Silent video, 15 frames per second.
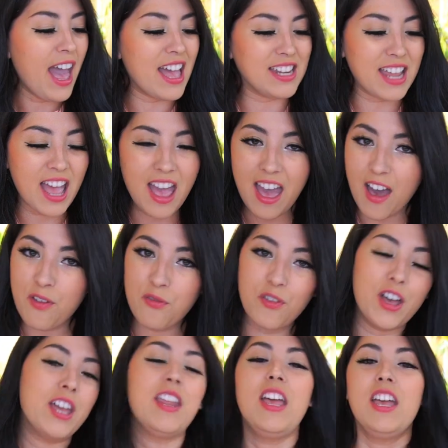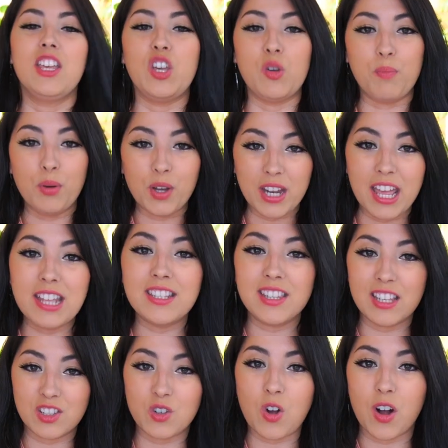and effort you put into
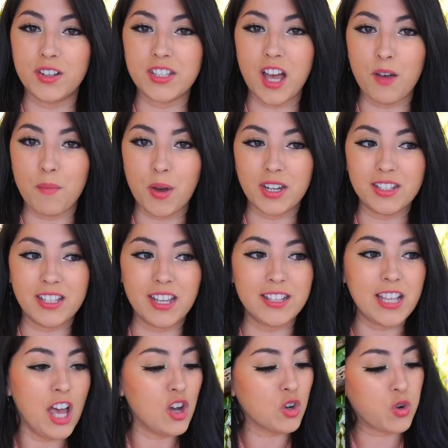these crocodile monitors.